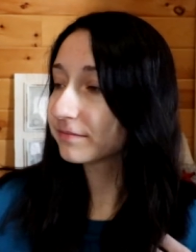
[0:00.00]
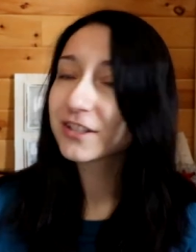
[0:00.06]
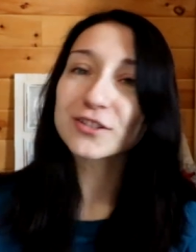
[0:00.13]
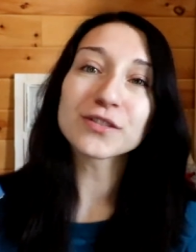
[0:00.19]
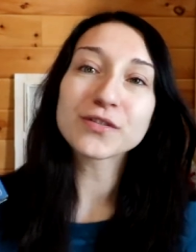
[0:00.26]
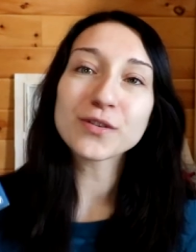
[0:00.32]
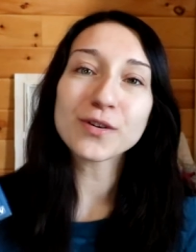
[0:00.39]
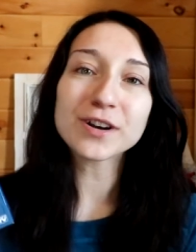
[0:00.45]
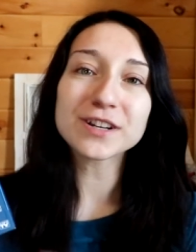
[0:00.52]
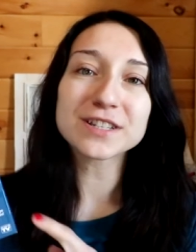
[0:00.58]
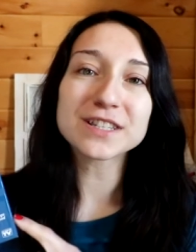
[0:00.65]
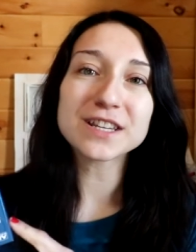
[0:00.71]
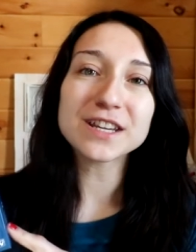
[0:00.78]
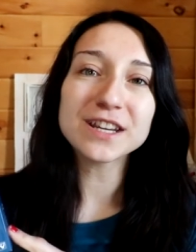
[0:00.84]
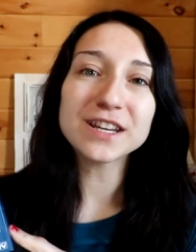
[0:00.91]
So if you want to
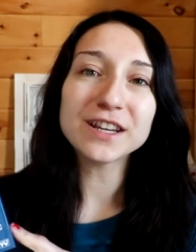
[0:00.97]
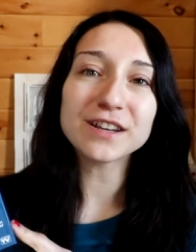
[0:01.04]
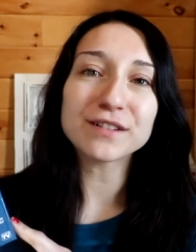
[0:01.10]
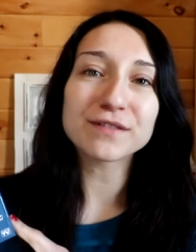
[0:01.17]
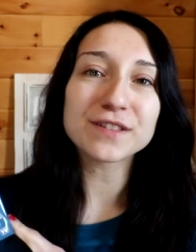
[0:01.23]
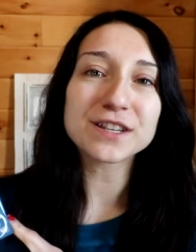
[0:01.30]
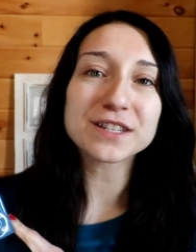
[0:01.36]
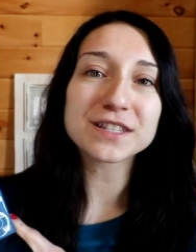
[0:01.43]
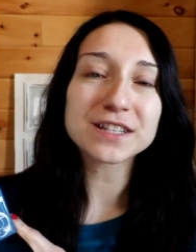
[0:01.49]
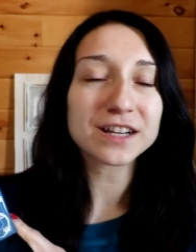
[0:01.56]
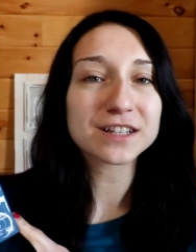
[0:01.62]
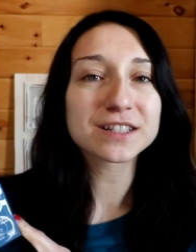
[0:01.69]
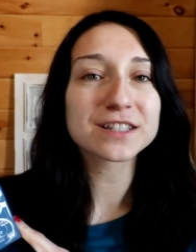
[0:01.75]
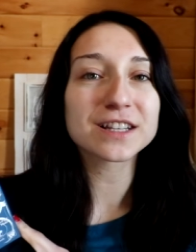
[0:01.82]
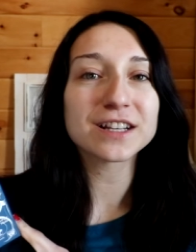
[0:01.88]
see if this
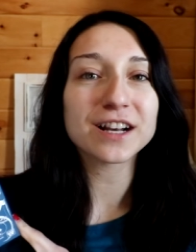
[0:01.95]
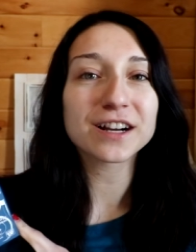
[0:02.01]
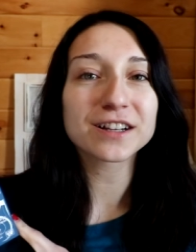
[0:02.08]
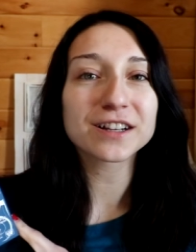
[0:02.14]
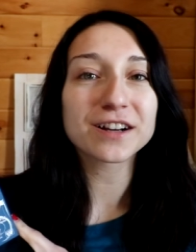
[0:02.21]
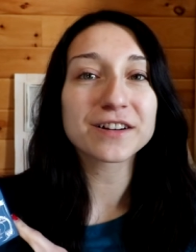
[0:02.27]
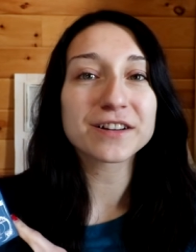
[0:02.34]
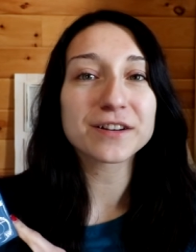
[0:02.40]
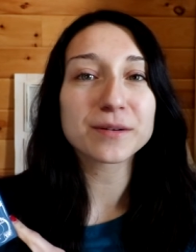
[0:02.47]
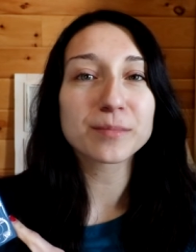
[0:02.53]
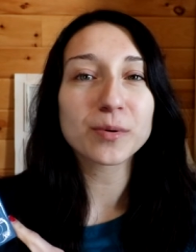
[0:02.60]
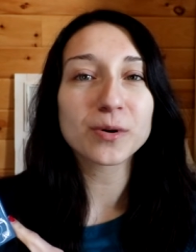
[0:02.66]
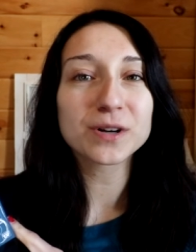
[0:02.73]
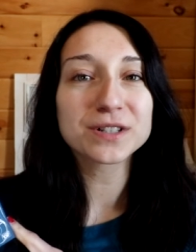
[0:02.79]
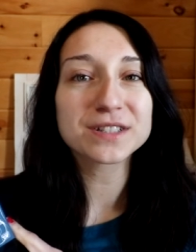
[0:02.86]
sucks the yuck out of your
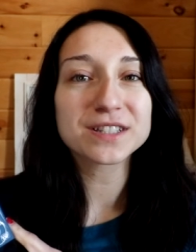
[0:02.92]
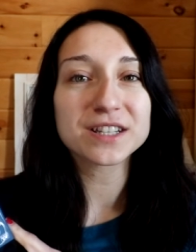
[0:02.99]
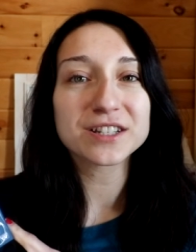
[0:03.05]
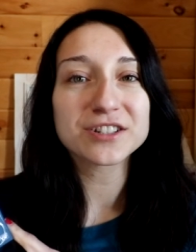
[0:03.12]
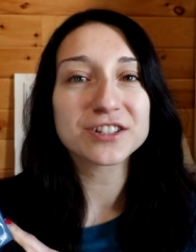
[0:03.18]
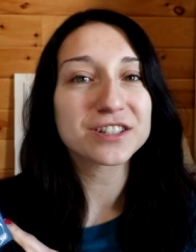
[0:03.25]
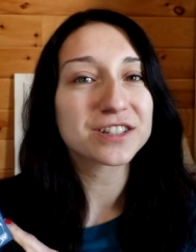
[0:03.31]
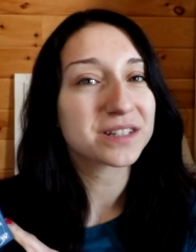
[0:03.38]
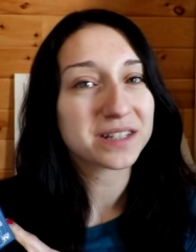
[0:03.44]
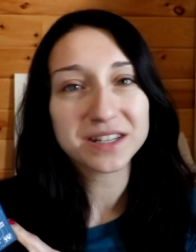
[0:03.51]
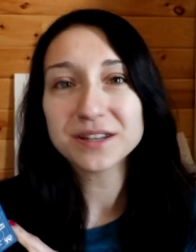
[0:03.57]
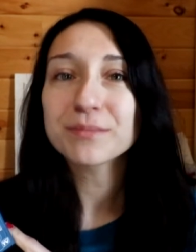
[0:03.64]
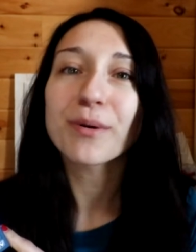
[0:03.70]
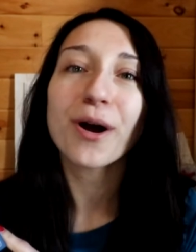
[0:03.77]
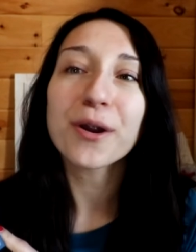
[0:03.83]
pores, then just
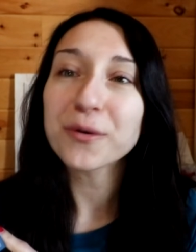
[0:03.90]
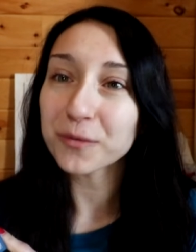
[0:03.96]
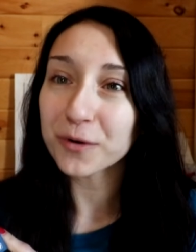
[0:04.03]
keep on